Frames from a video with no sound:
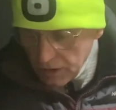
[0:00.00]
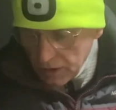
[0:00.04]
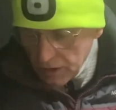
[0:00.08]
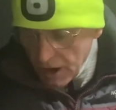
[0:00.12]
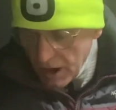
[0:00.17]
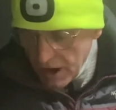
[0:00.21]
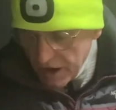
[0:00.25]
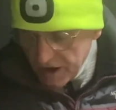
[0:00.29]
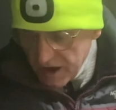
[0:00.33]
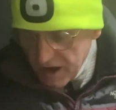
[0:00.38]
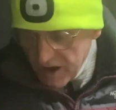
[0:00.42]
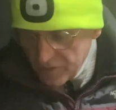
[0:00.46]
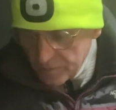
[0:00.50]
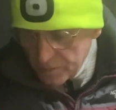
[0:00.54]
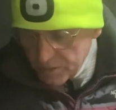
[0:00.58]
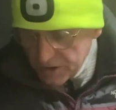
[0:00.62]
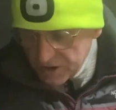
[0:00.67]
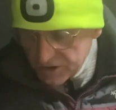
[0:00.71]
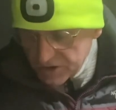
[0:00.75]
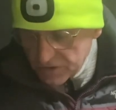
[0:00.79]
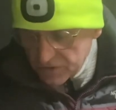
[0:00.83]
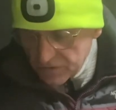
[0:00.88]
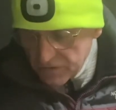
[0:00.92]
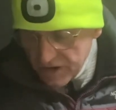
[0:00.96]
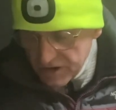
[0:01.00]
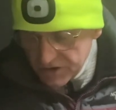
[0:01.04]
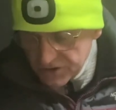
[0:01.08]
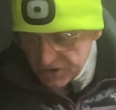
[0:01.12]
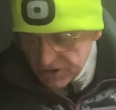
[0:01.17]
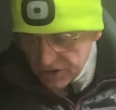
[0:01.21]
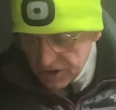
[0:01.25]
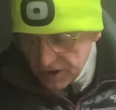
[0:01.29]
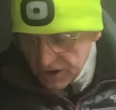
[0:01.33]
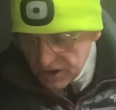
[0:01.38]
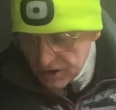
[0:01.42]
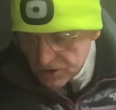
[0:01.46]
RAF police
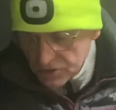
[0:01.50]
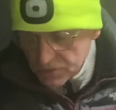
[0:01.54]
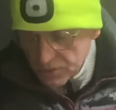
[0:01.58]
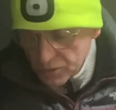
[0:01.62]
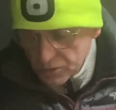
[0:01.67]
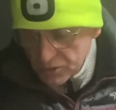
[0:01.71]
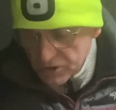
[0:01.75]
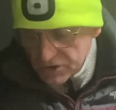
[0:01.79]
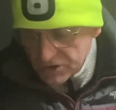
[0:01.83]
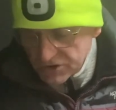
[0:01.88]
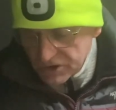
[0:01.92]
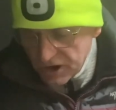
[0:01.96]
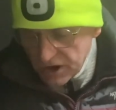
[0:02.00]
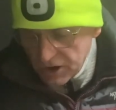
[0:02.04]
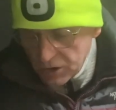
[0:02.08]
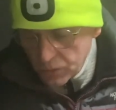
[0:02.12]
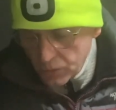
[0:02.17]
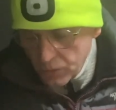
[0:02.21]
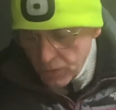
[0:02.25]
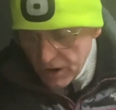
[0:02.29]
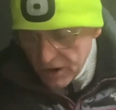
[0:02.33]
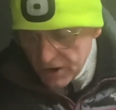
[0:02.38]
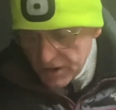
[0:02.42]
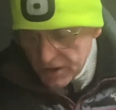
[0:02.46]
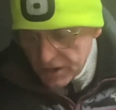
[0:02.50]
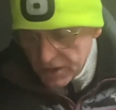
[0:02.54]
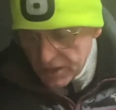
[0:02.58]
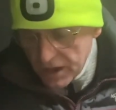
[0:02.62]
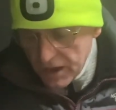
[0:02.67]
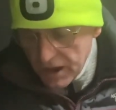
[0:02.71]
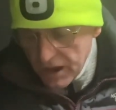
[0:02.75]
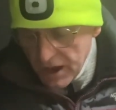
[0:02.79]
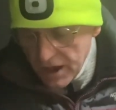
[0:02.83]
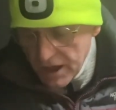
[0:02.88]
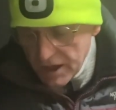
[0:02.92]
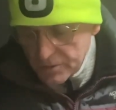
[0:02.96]
investigators will decide whether
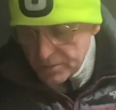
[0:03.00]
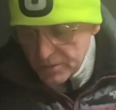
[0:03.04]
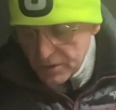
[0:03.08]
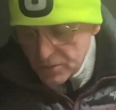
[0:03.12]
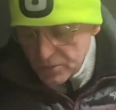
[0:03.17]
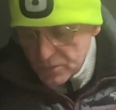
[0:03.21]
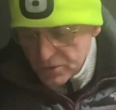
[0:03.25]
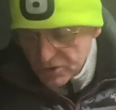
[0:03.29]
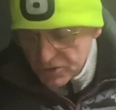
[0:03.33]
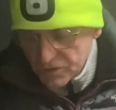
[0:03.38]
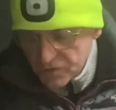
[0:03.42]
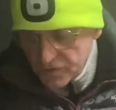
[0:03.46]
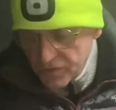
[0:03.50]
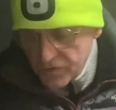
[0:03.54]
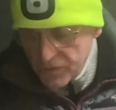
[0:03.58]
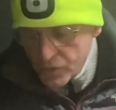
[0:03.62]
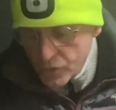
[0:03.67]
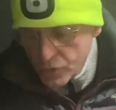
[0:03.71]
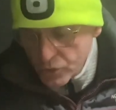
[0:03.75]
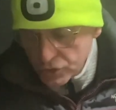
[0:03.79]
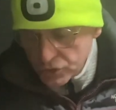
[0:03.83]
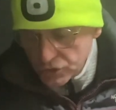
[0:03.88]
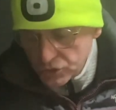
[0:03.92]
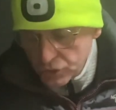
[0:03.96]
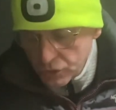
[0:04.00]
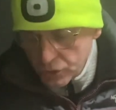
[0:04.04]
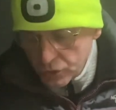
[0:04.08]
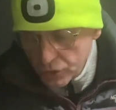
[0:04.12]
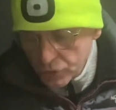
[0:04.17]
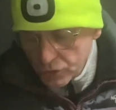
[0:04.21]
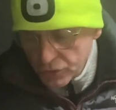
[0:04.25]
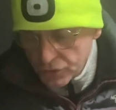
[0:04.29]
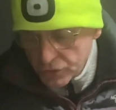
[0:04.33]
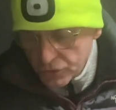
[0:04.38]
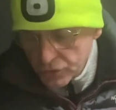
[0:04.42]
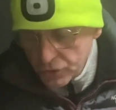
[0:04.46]
the airman was forced to
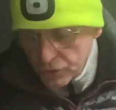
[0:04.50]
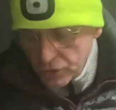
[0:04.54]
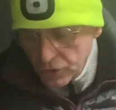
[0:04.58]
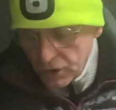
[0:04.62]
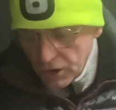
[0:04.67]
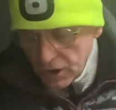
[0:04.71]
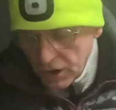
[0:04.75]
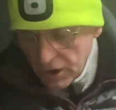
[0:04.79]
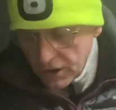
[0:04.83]
go through